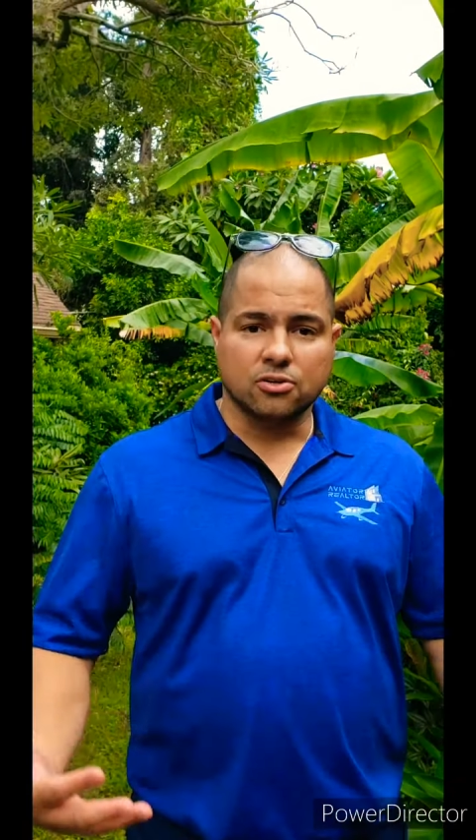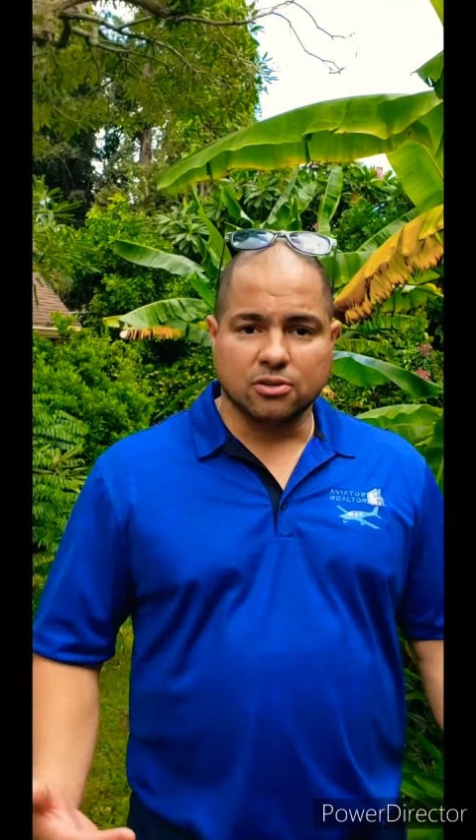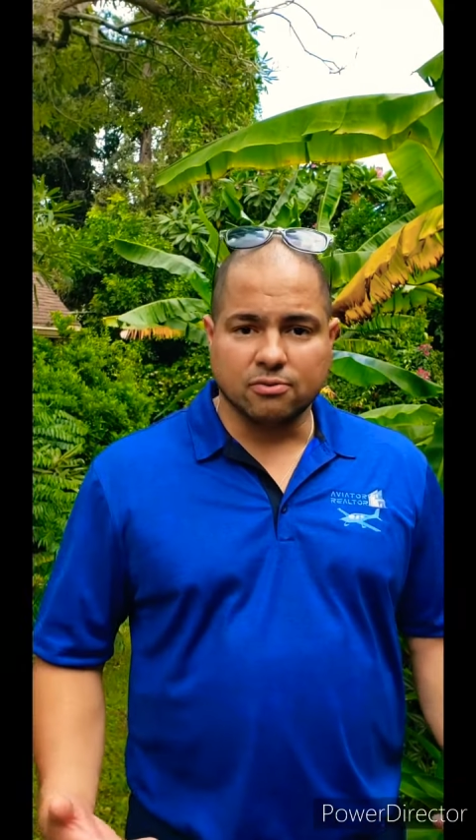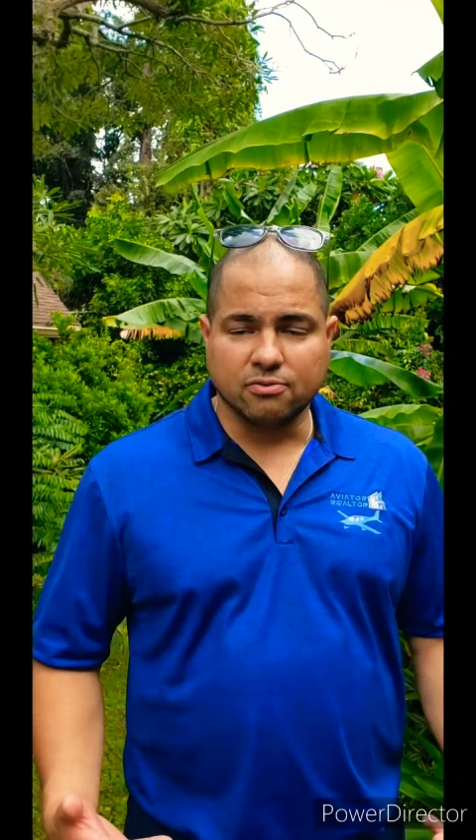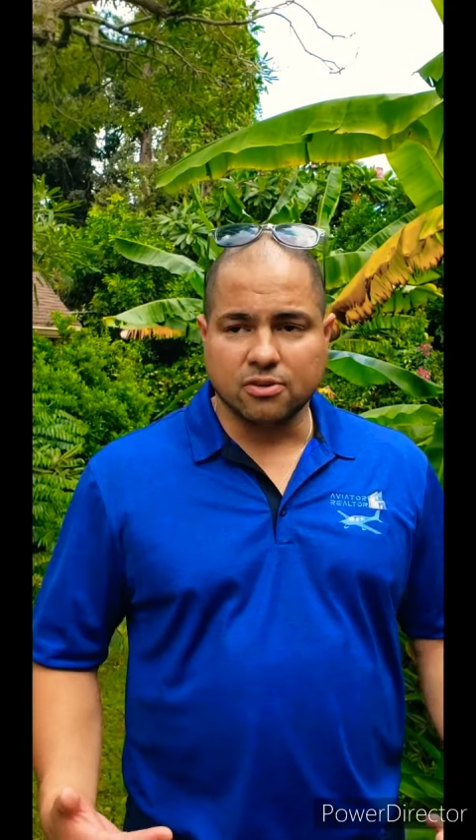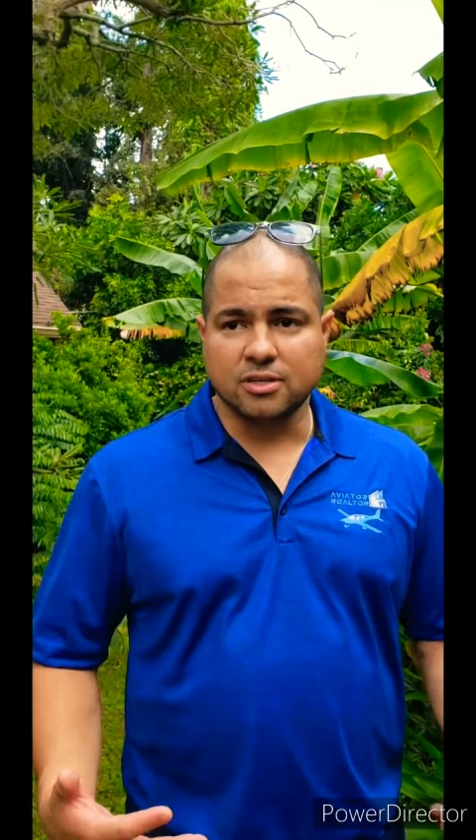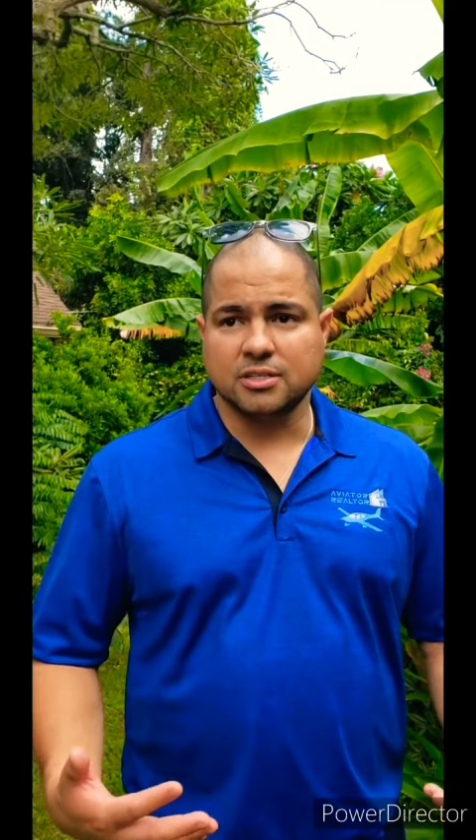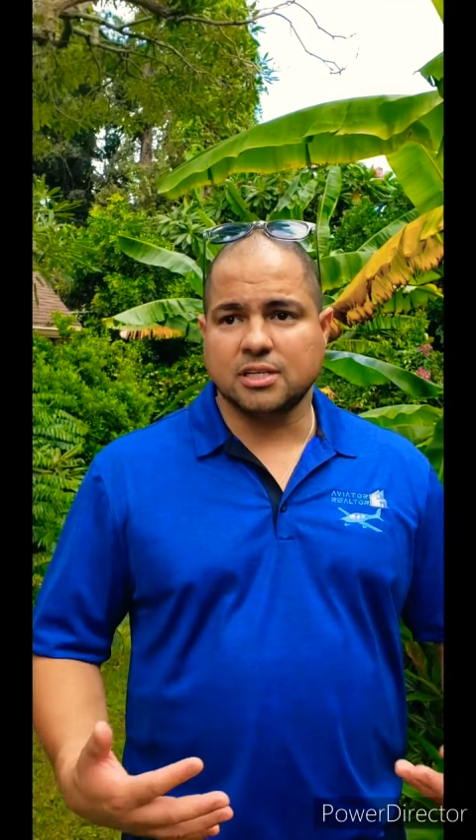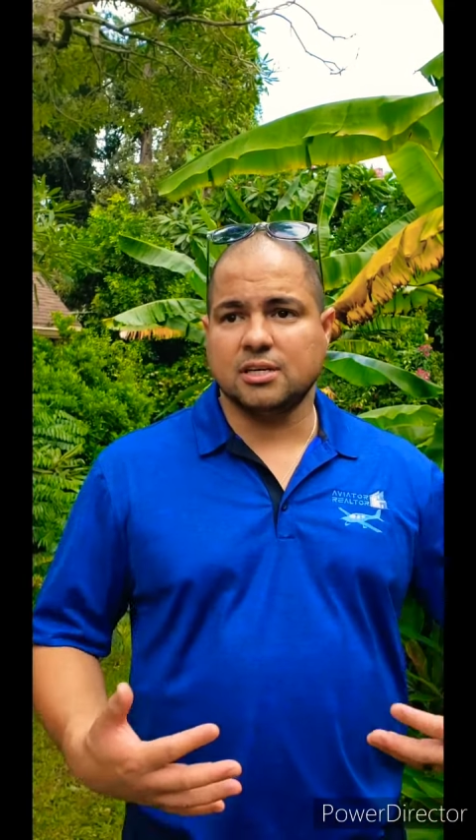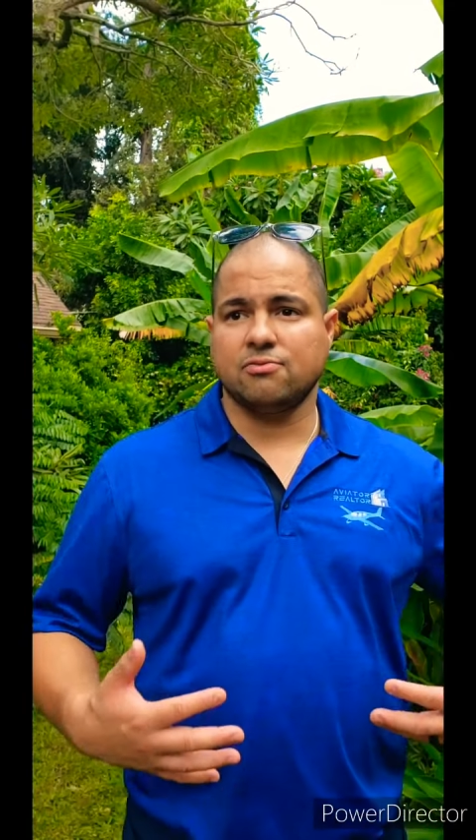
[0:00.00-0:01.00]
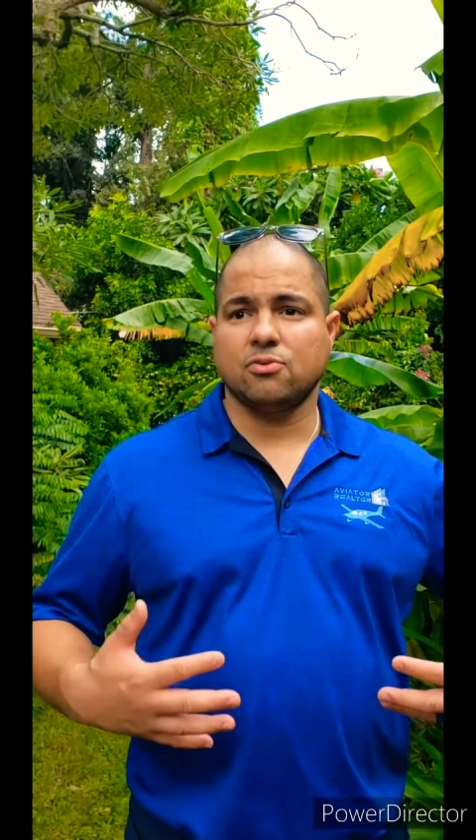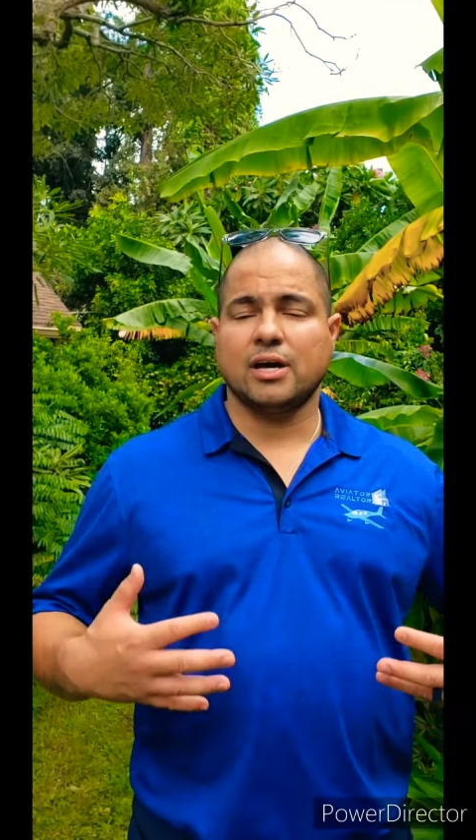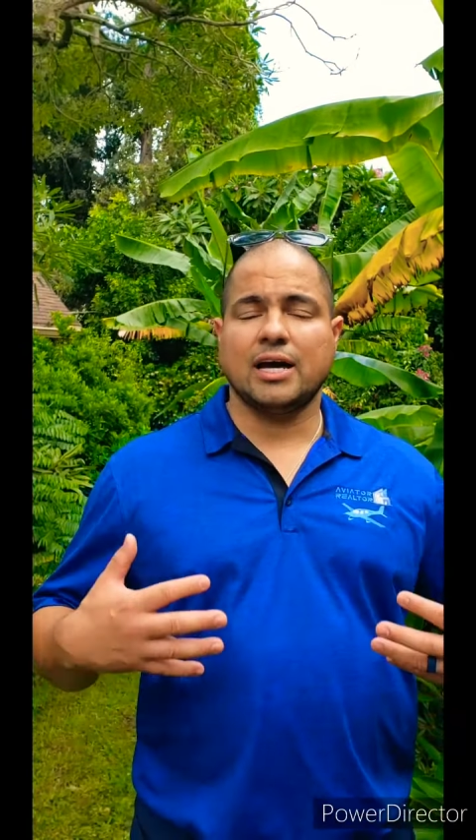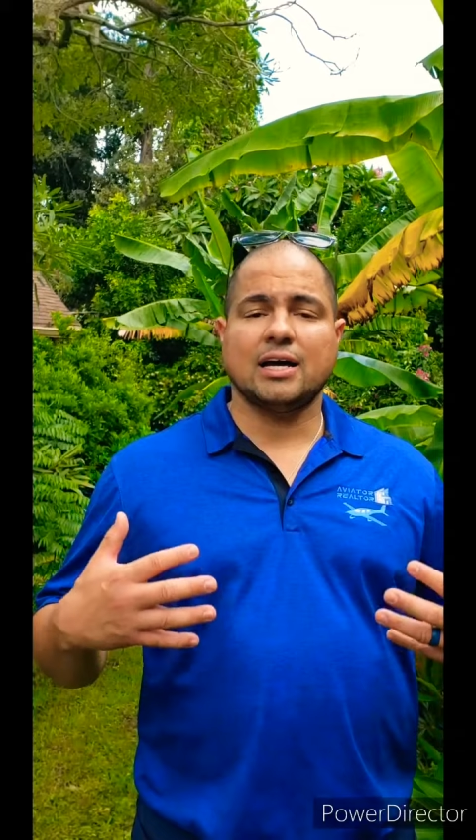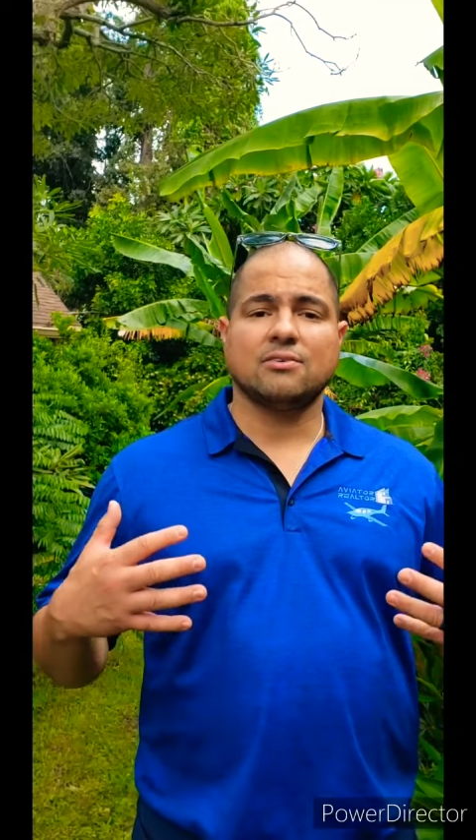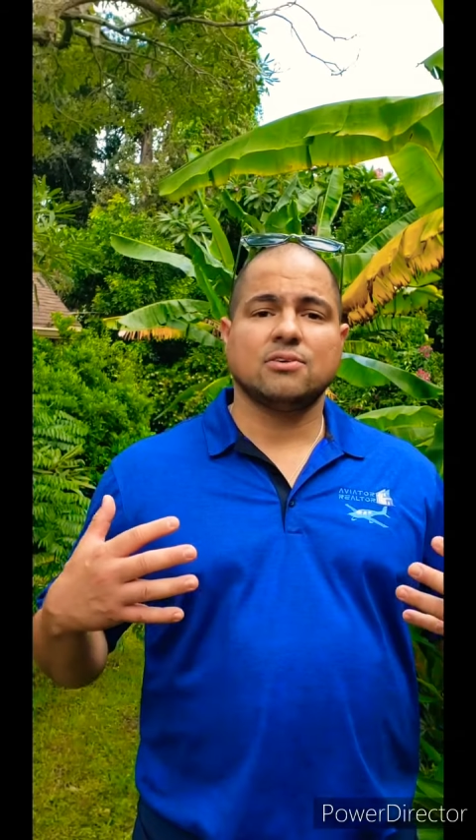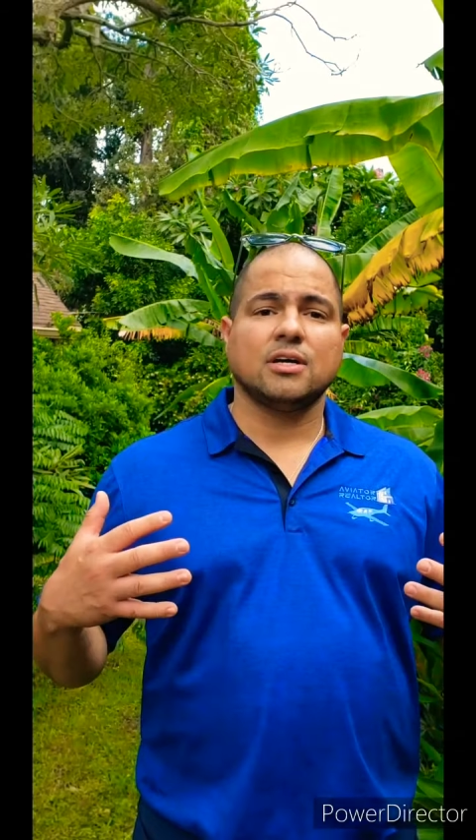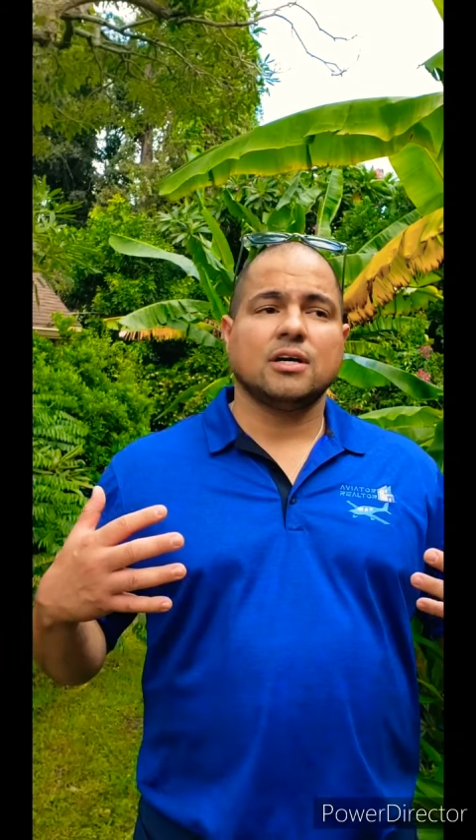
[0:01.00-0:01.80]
in the front, if you have